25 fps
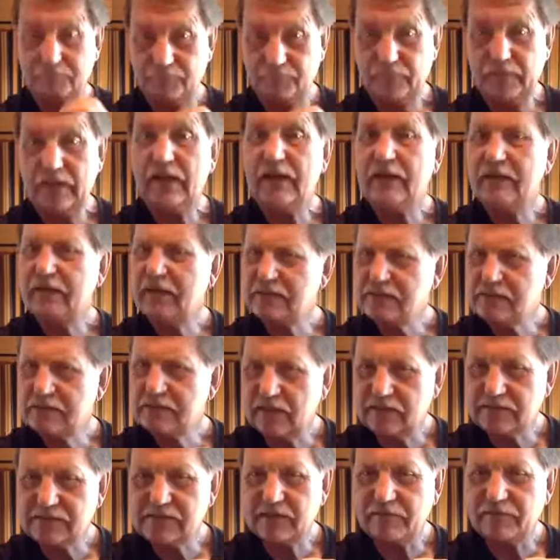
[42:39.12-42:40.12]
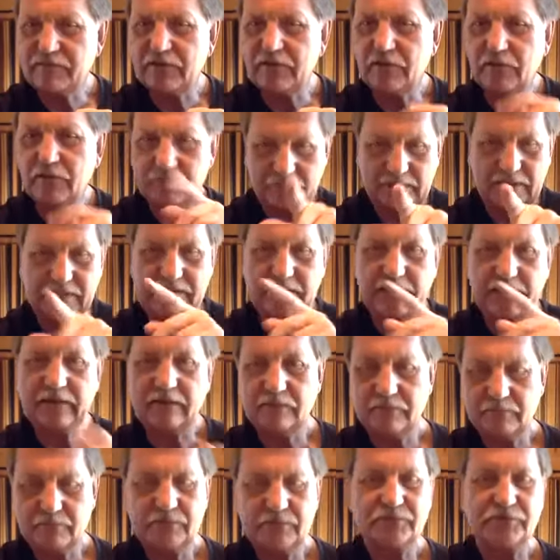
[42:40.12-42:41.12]
Yeah, that's not 7 though. That's 8.
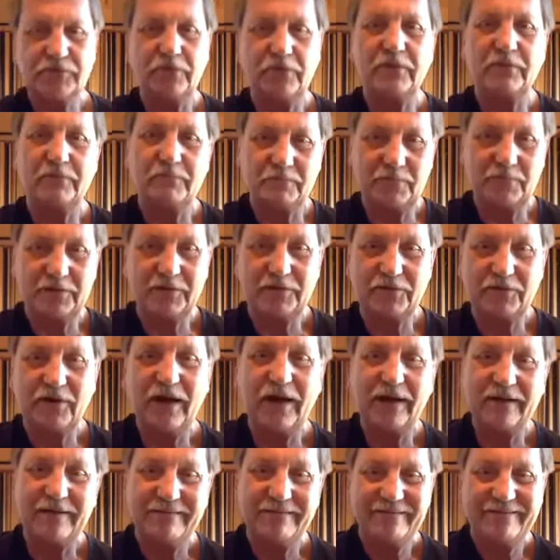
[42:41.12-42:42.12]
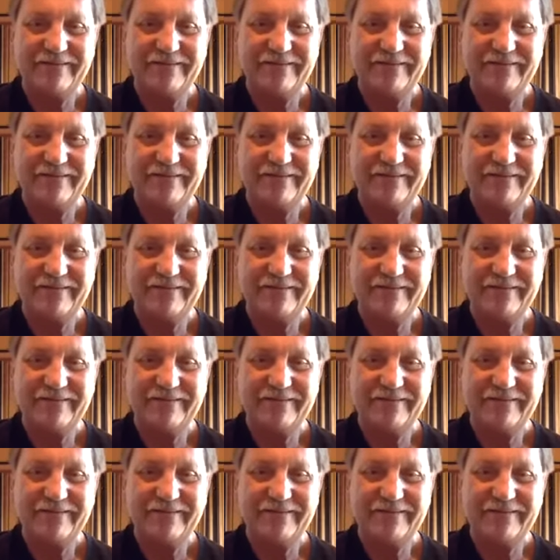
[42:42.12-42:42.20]
But you got it.